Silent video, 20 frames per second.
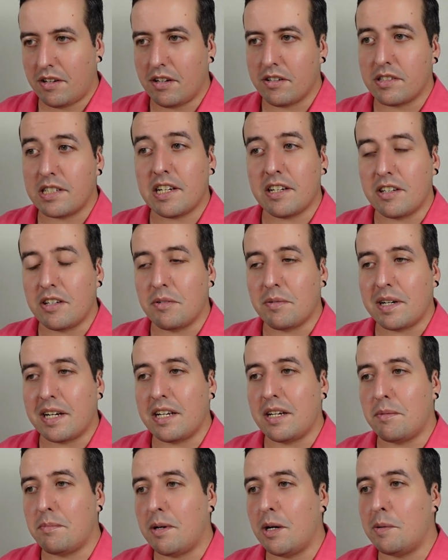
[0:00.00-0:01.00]
I'll tell you why
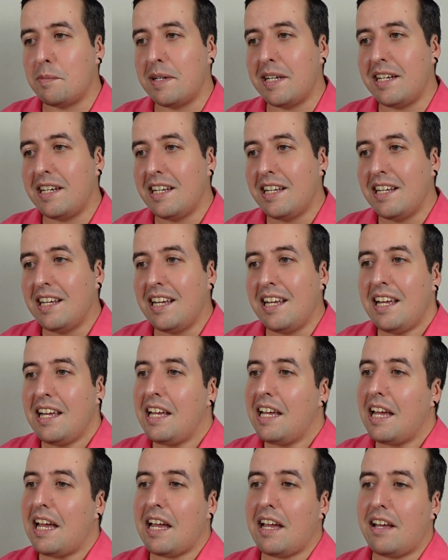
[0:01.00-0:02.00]
in a moment.
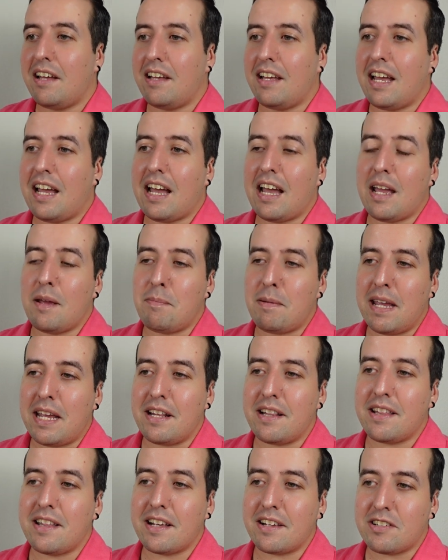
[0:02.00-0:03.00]
I
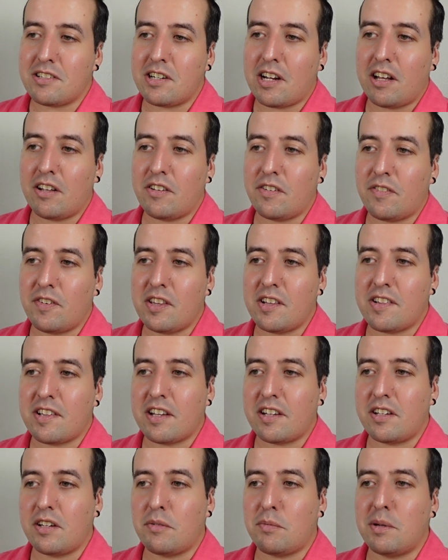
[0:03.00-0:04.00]
paid $6 for this at
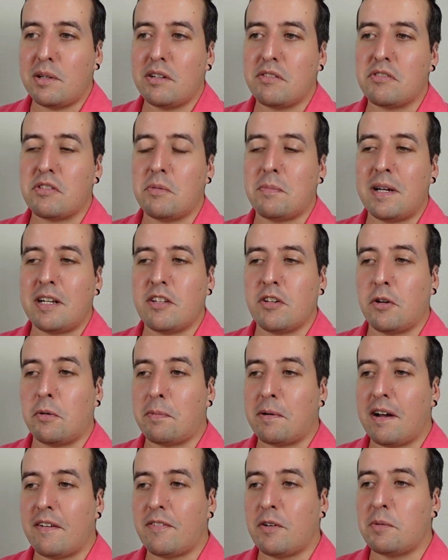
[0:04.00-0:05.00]
Goodwill, so my total
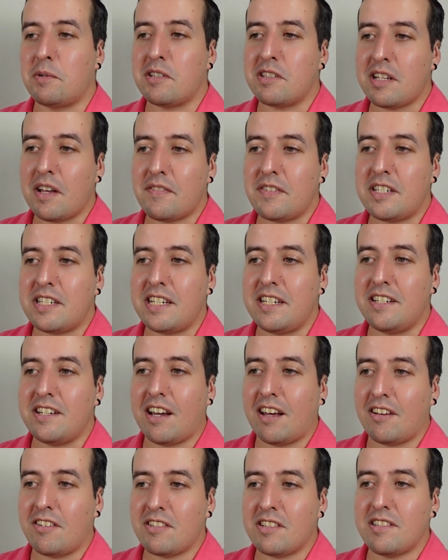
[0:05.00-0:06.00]
profit was
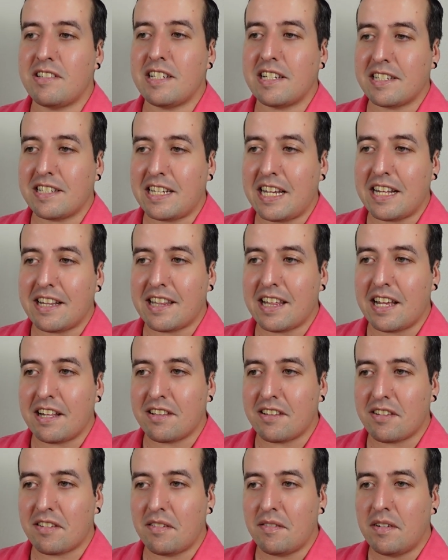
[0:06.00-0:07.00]

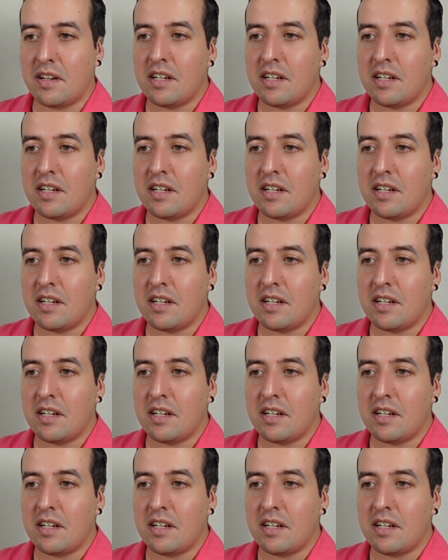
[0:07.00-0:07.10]
$17.68.